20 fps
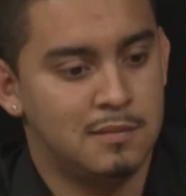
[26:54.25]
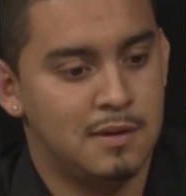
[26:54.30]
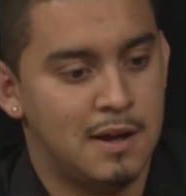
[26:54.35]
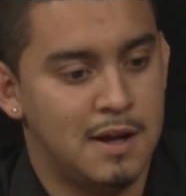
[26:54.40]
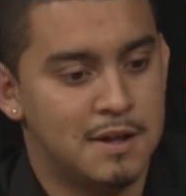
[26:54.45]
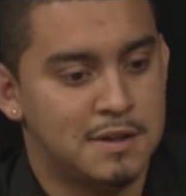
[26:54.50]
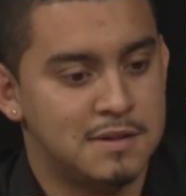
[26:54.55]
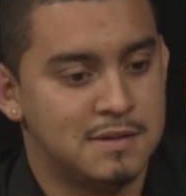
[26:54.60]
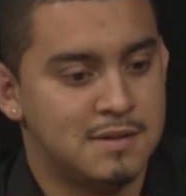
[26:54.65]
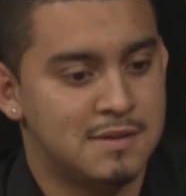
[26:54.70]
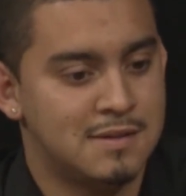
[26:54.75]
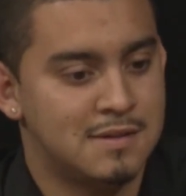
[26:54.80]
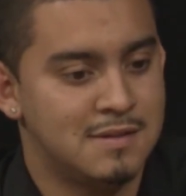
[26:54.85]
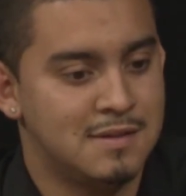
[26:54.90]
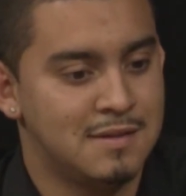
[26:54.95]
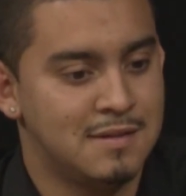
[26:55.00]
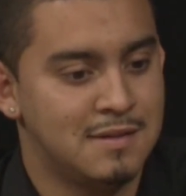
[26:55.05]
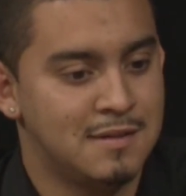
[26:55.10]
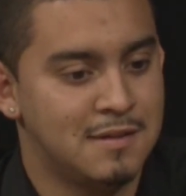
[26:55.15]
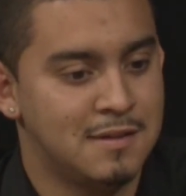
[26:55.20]
as
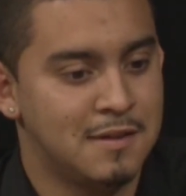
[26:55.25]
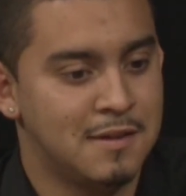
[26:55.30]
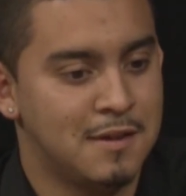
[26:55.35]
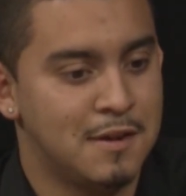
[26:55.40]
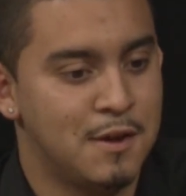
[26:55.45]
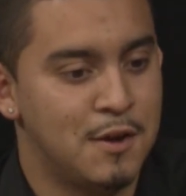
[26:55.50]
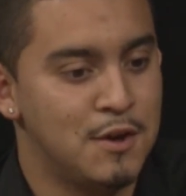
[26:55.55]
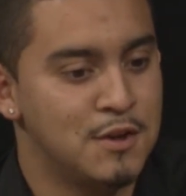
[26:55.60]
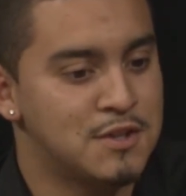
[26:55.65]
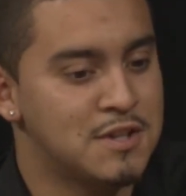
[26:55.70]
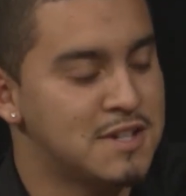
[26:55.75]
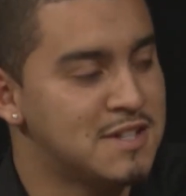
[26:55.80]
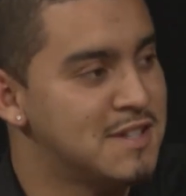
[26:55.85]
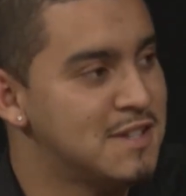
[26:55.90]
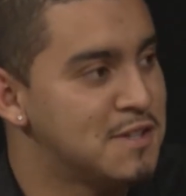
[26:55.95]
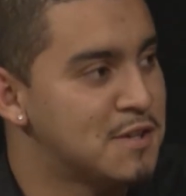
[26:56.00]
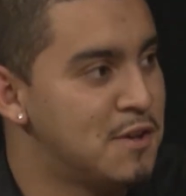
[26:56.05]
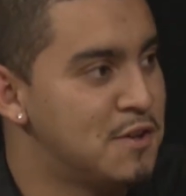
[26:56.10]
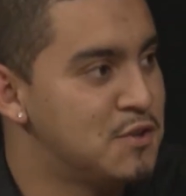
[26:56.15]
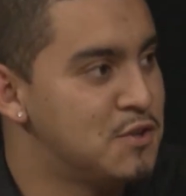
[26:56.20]
huge as this
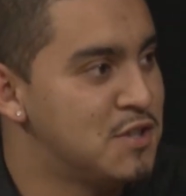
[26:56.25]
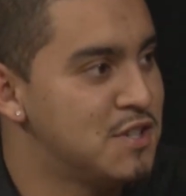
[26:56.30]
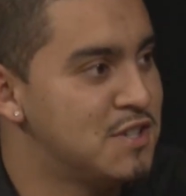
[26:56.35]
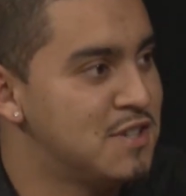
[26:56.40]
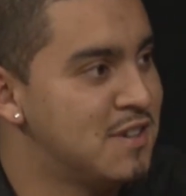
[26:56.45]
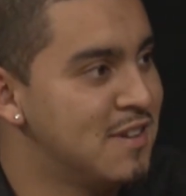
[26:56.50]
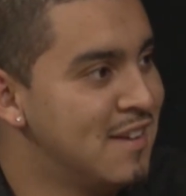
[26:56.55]
country